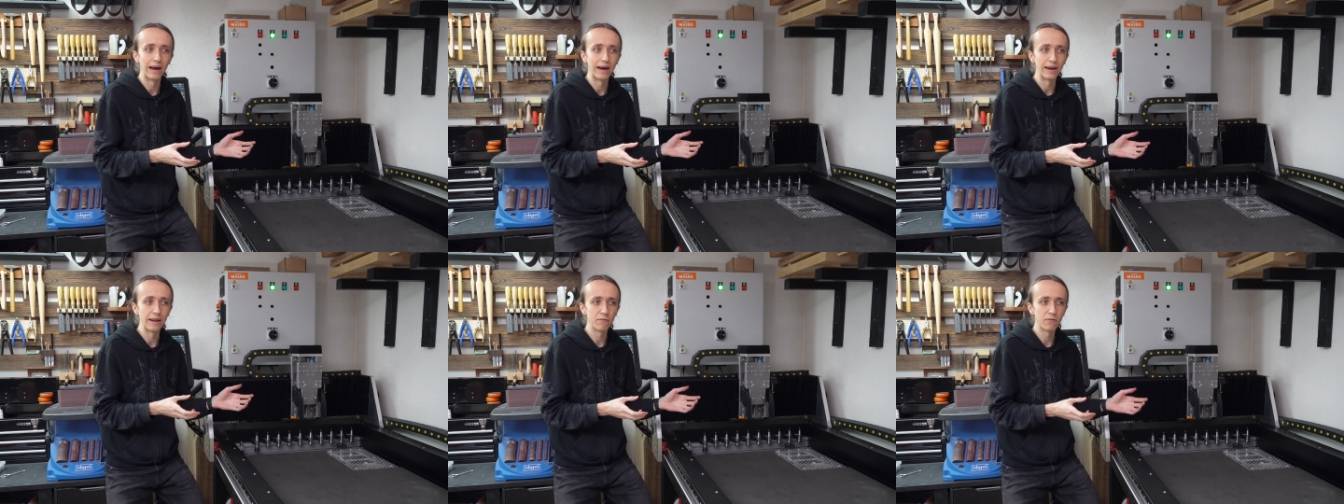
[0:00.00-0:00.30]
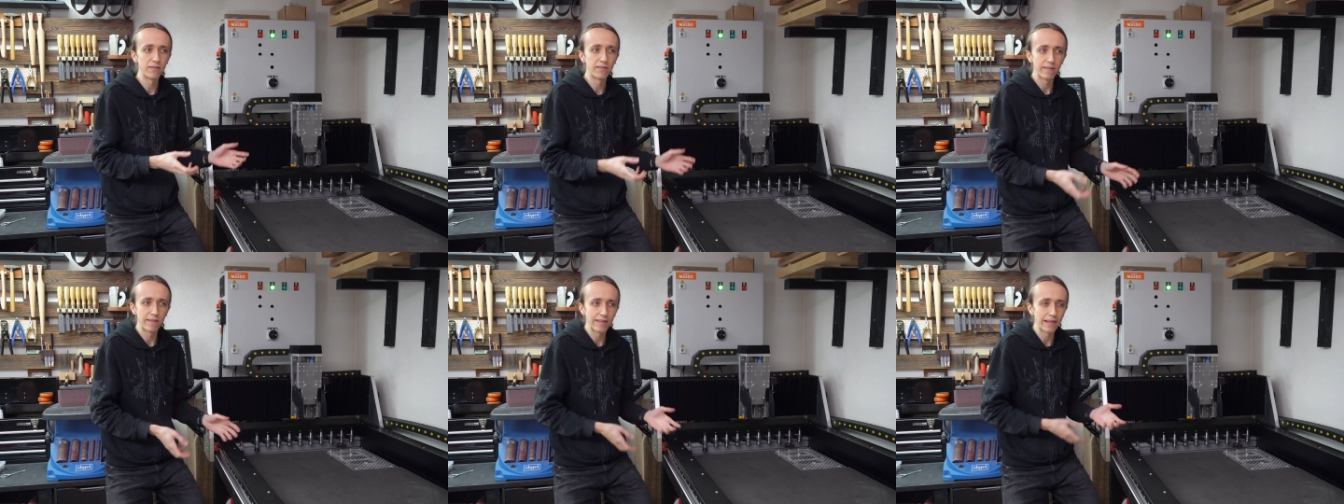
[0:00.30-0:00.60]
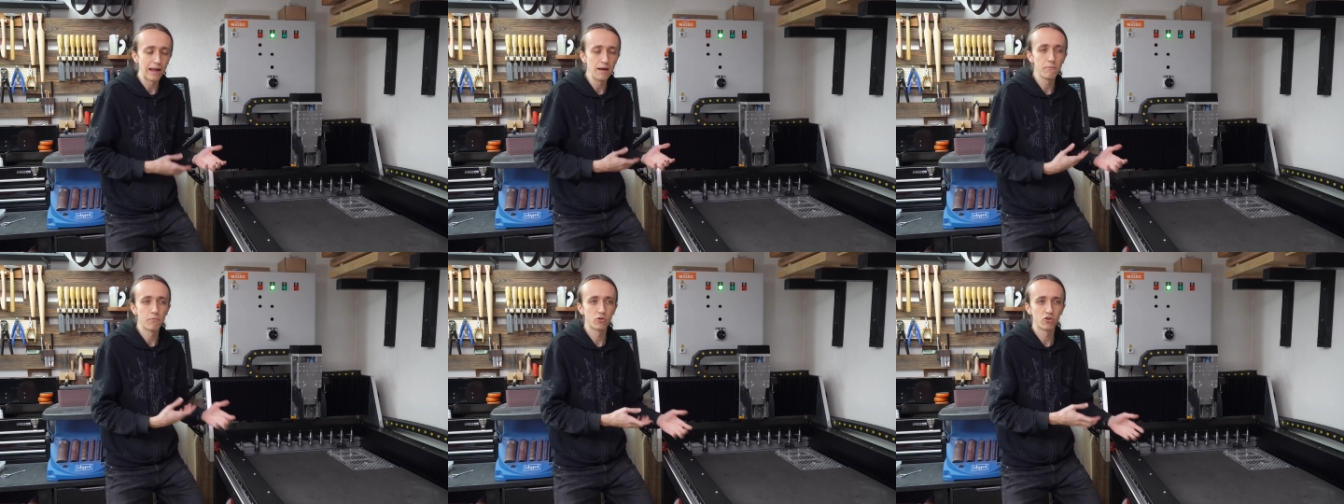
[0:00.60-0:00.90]
and if it's
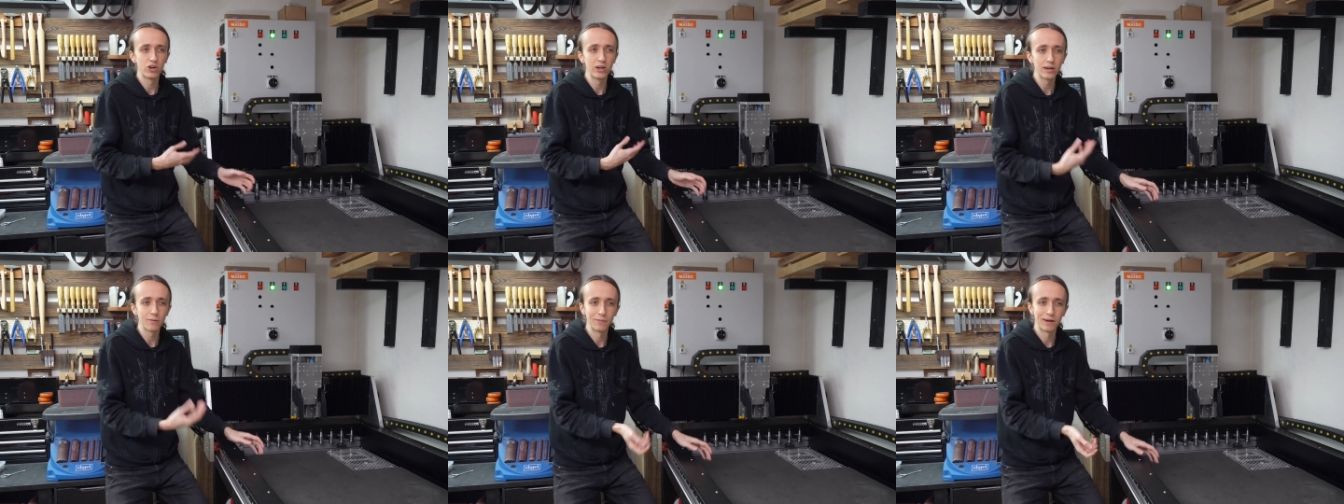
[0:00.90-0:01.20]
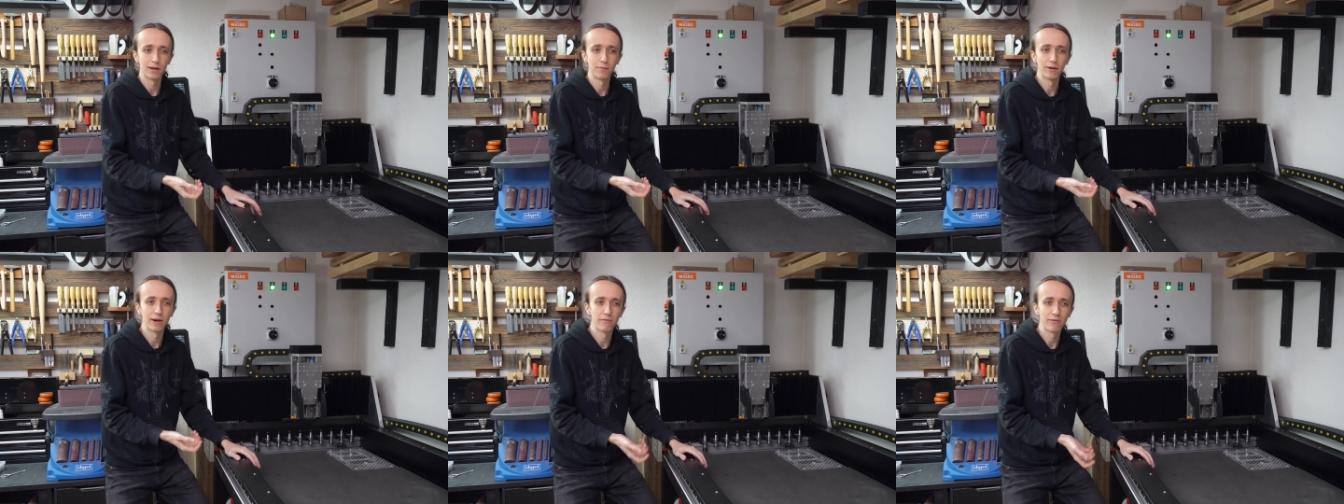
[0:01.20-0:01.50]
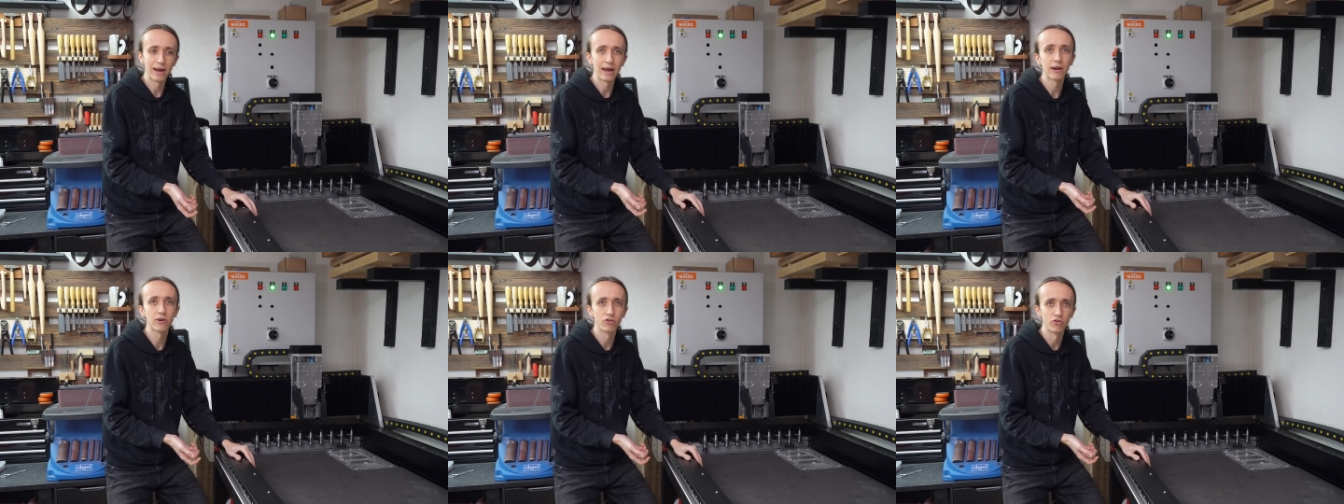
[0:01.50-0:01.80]
designed for sheet metal
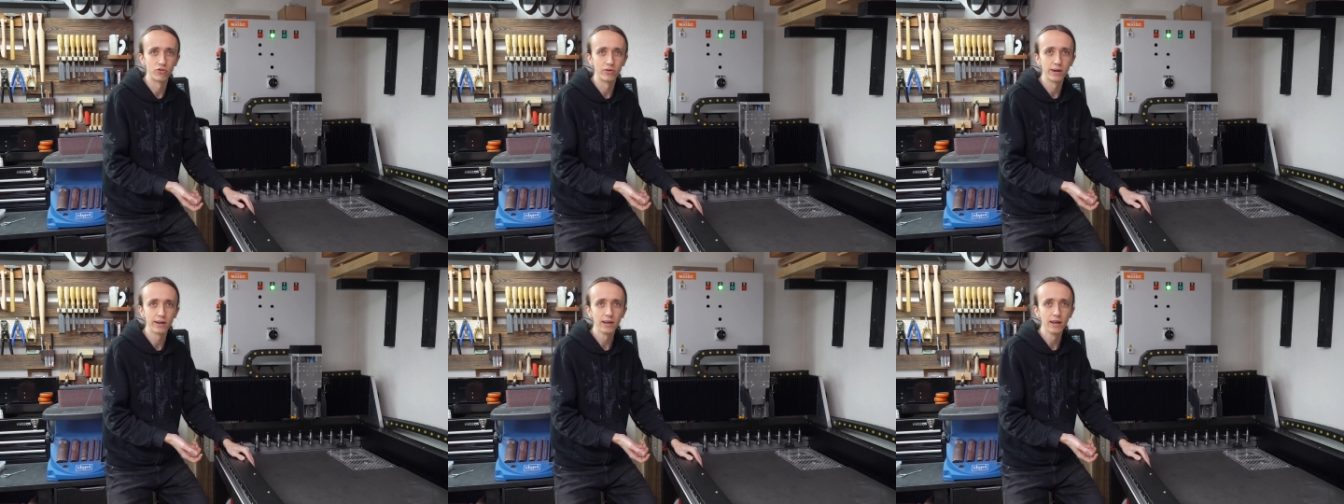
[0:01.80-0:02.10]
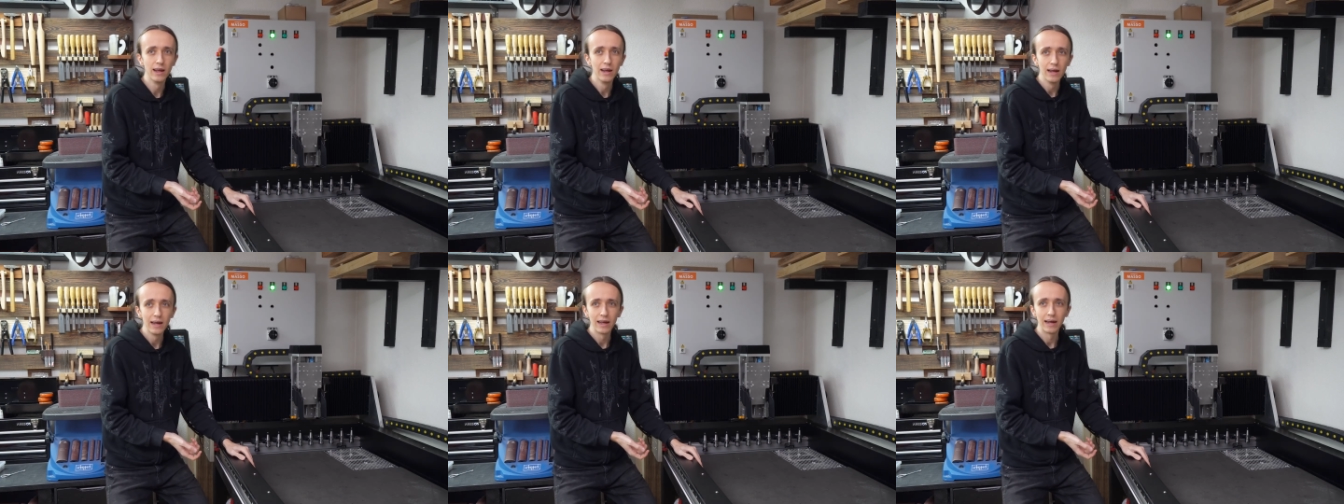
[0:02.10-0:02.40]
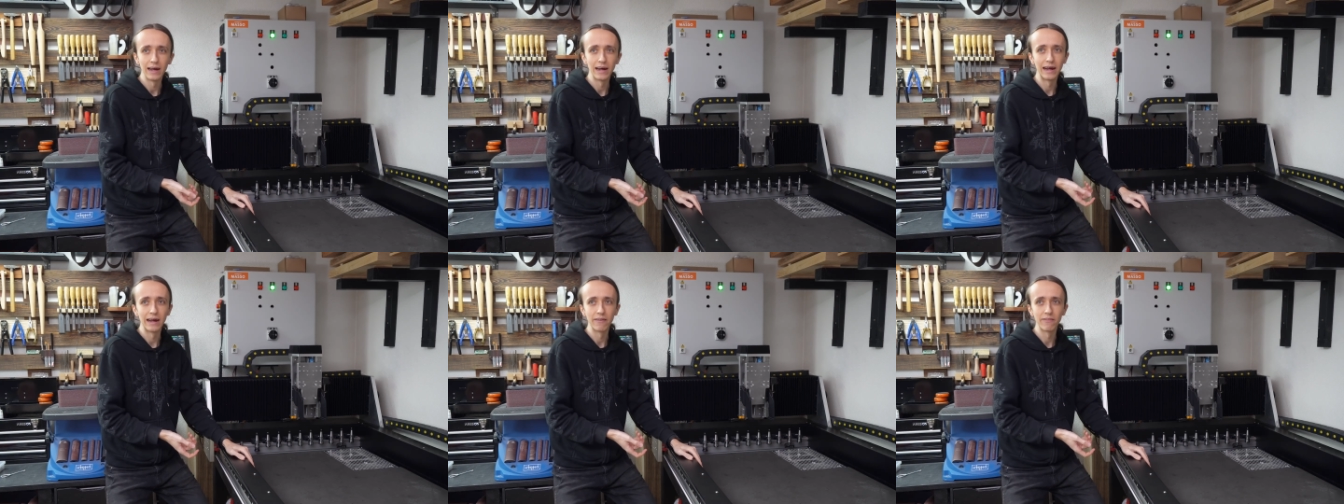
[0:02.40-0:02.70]
manufacturing,
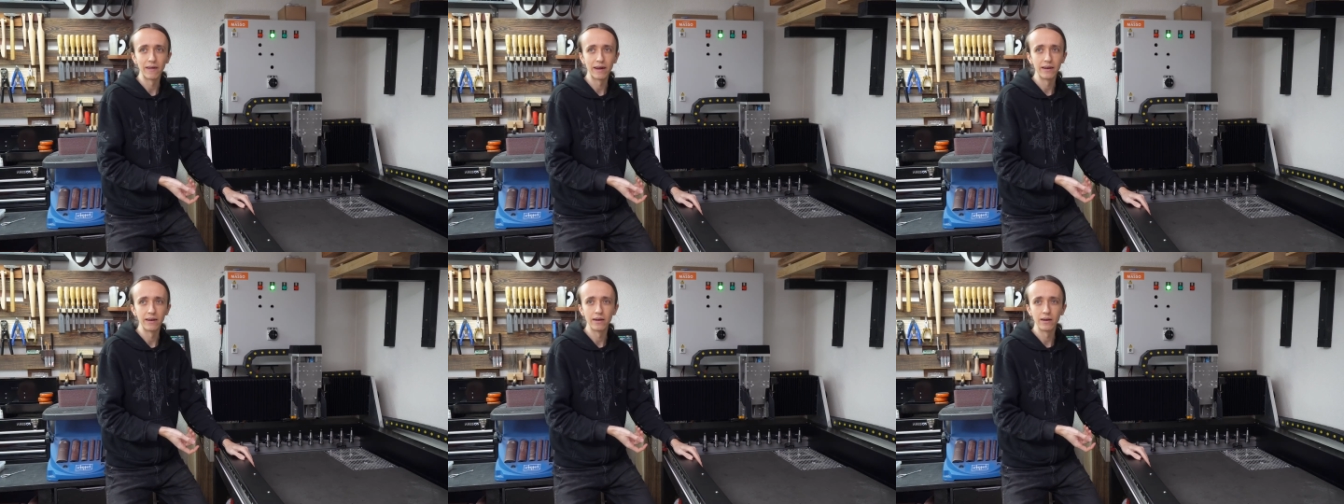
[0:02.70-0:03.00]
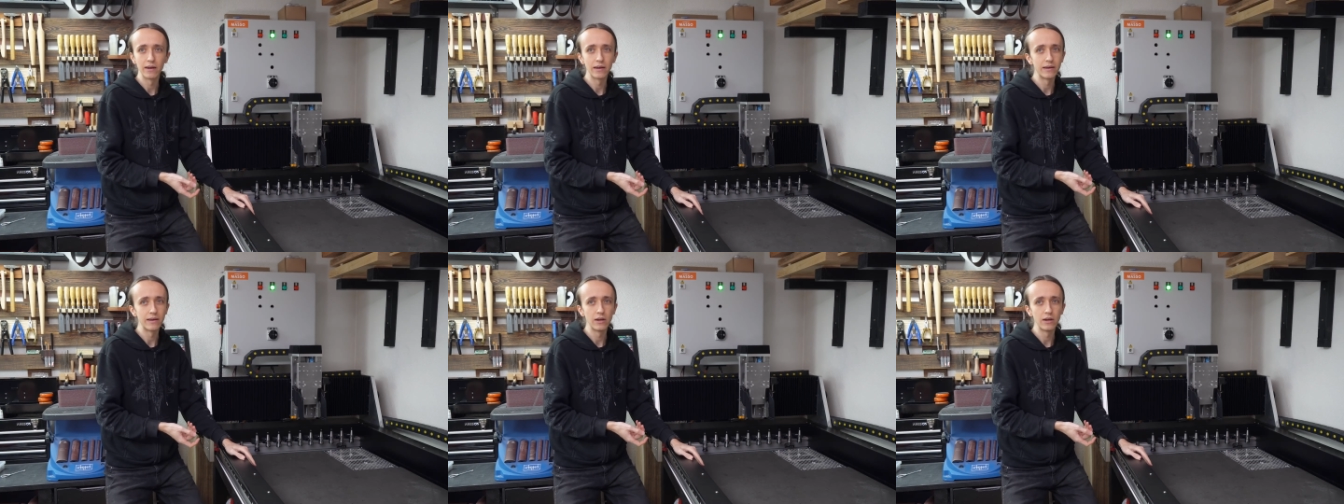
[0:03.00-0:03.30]
uh, then